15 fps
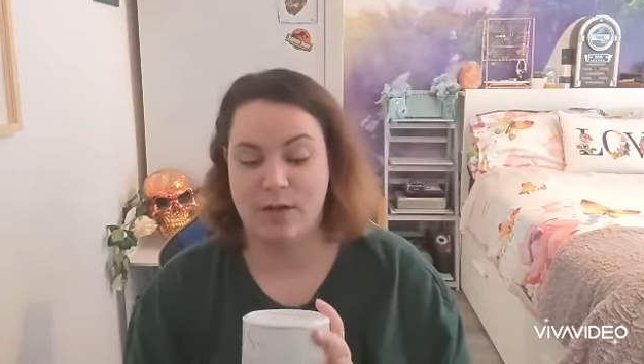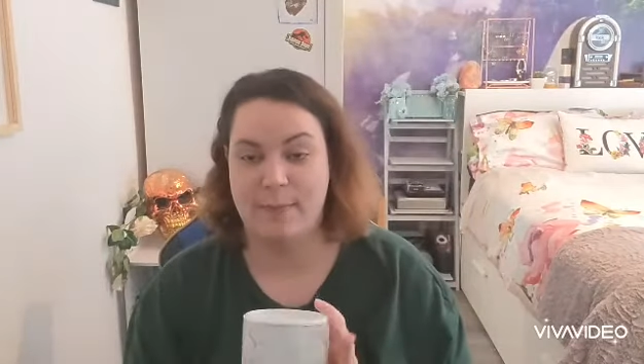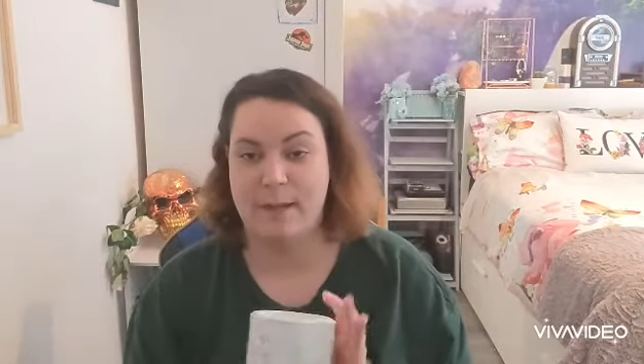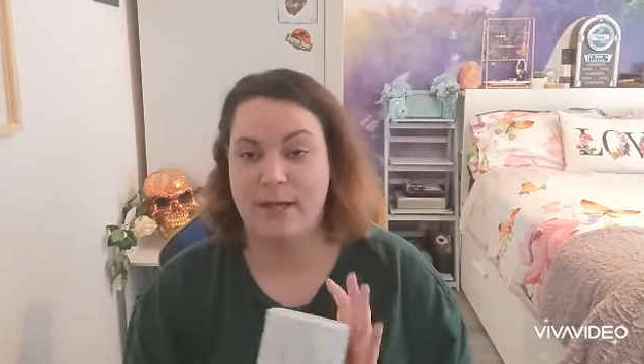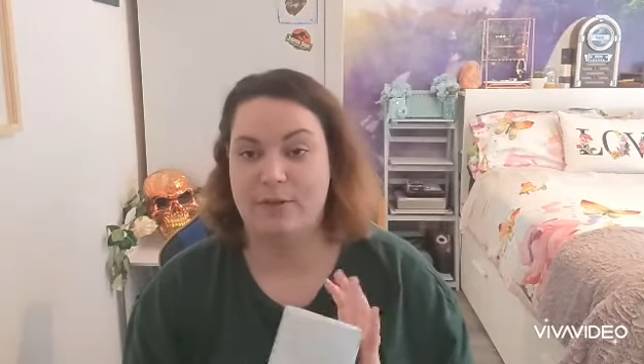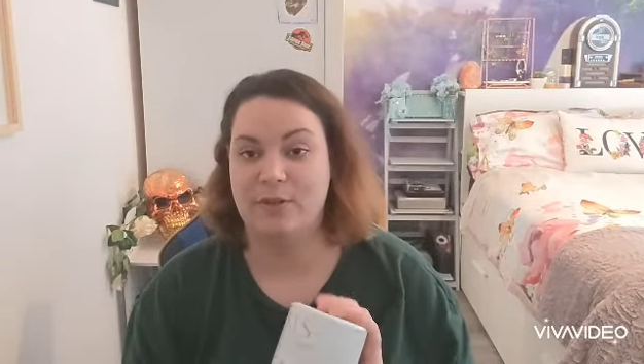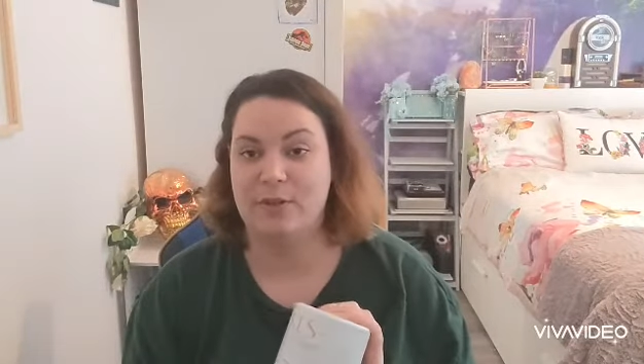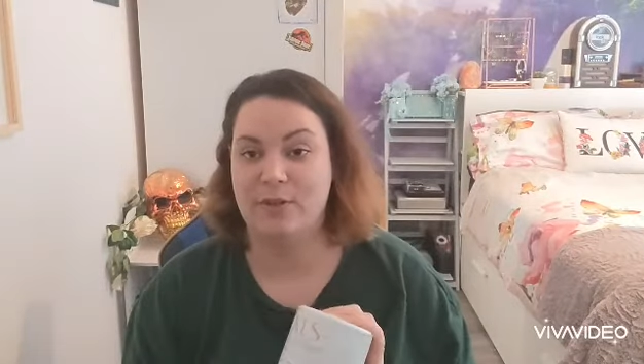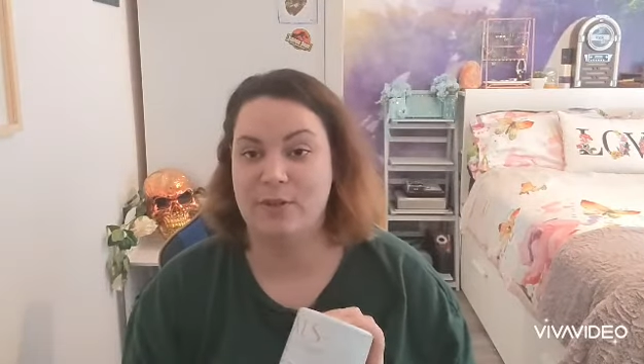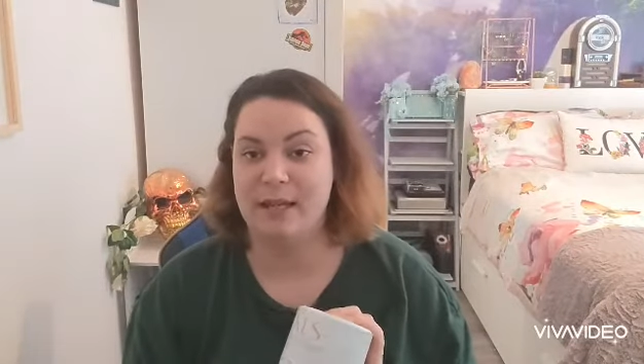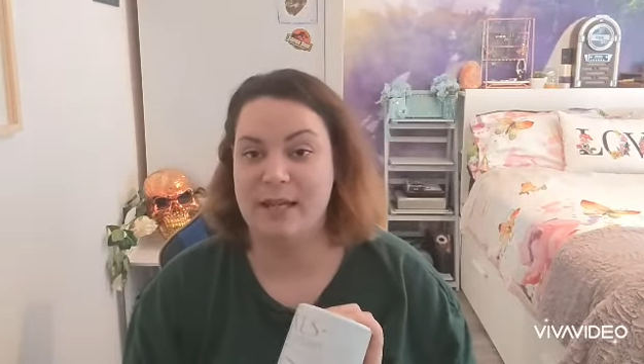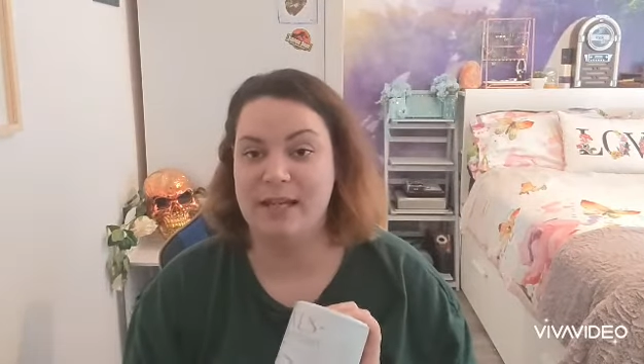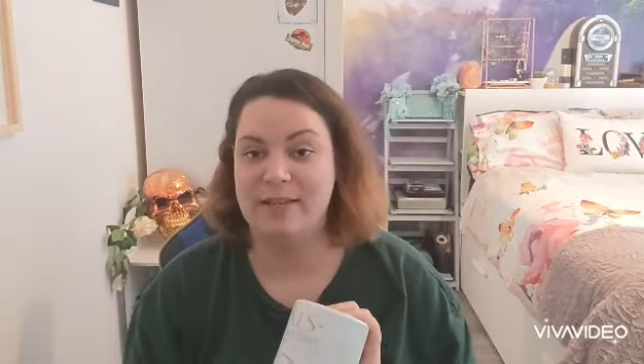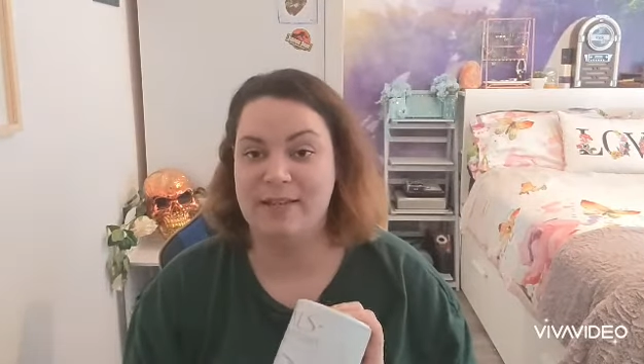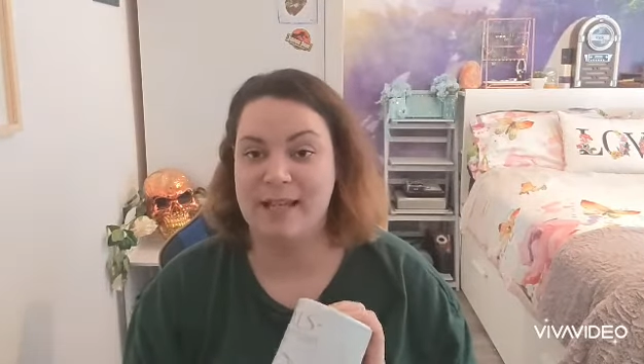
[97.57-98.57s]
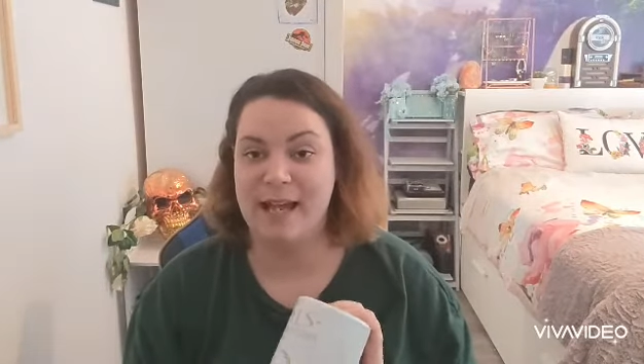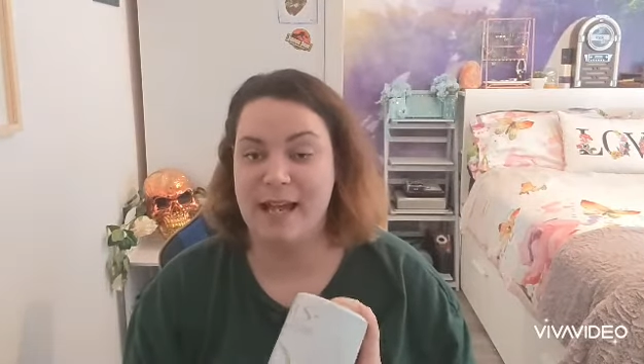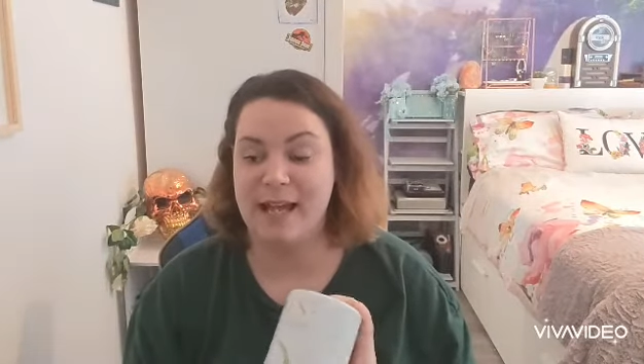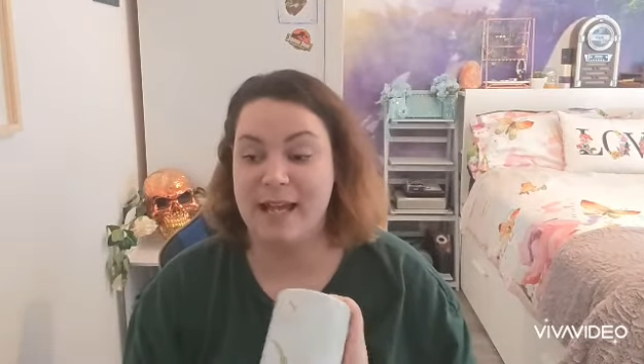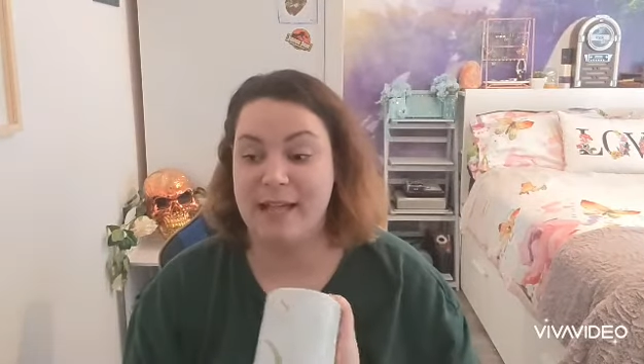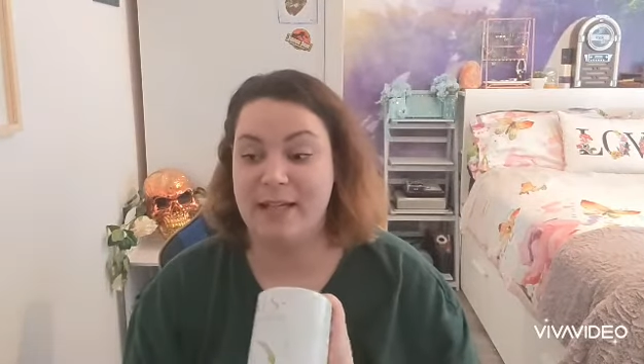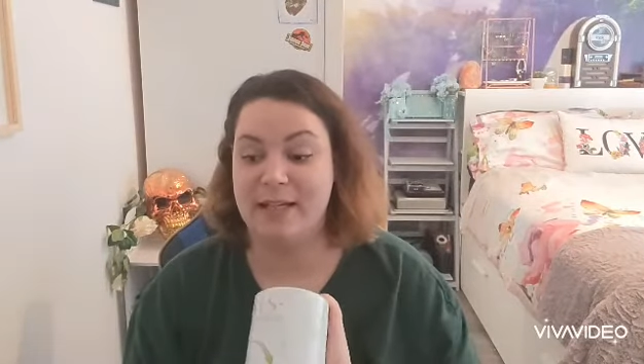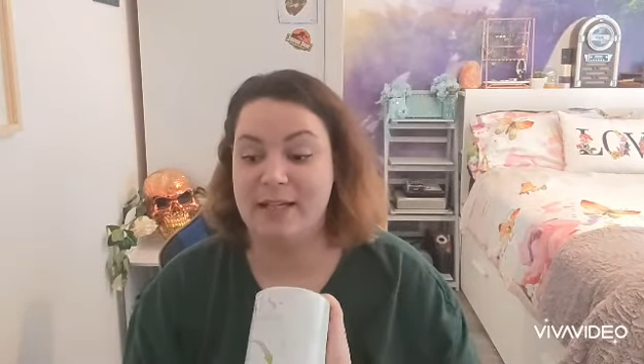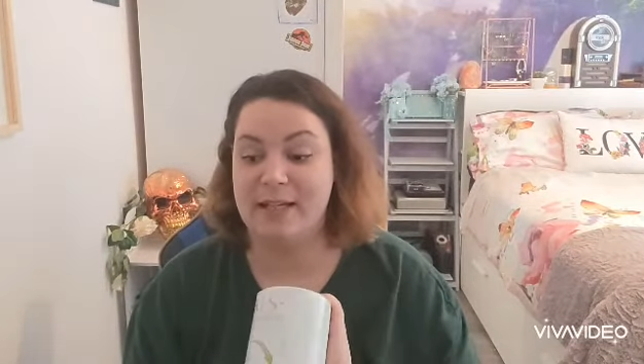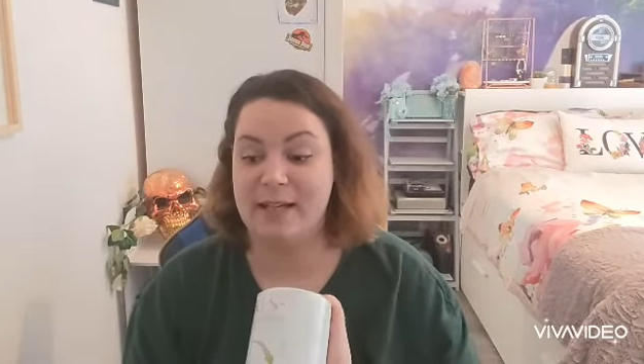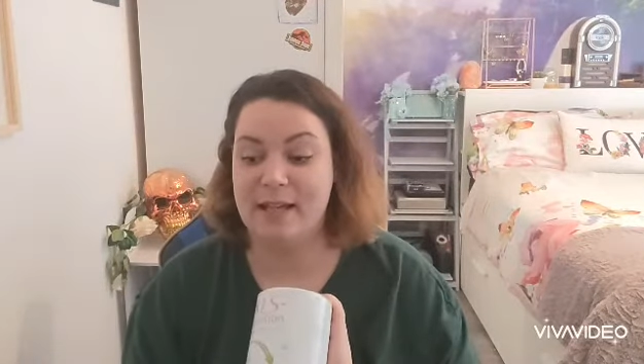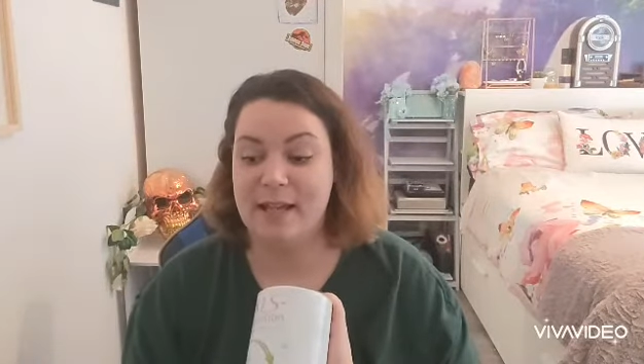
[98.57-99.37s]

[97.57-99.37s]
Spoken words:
about 2 weeks and